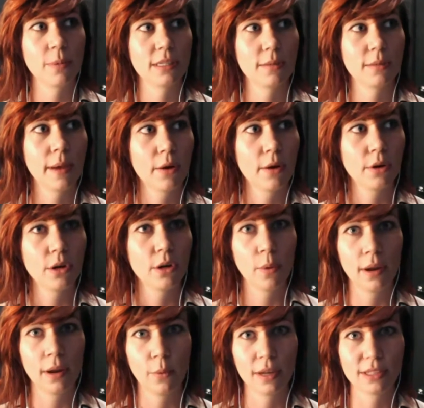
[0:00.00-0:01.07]
is about
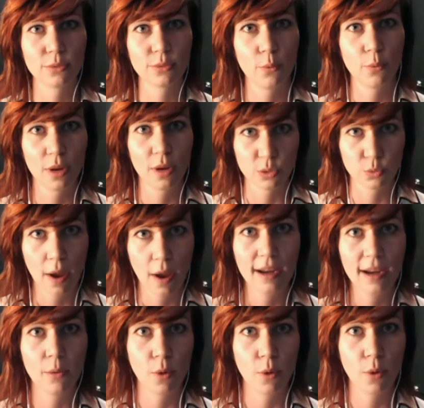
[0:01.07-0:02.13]
knowing what's right
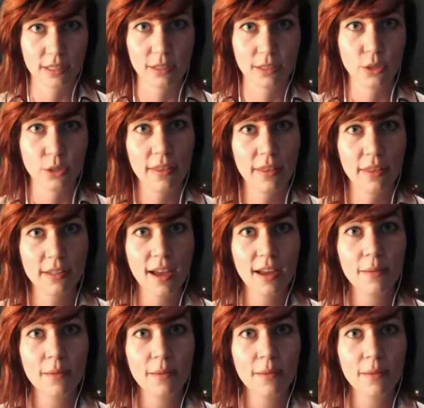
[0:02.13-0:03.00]
and what to do all the time.